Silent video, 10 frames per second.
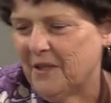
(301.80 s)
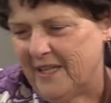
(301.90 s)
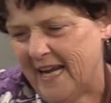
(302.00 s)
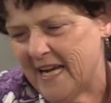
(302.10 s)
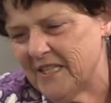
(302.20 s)

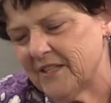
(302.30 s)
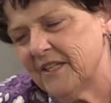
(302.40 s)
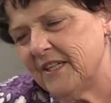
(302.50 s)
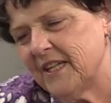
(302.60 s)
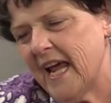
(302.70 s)
Today's
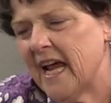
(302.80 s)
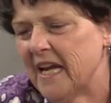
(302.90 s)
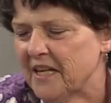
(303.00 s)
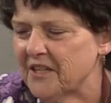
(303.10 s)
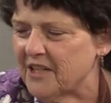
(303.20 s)
the
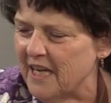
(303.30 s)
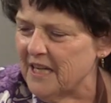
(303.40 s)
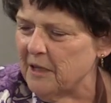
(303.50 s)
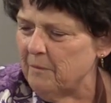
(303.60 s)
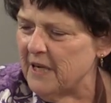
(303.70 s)
day
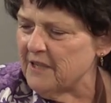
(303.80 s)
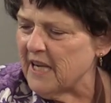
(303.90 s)
teddy bears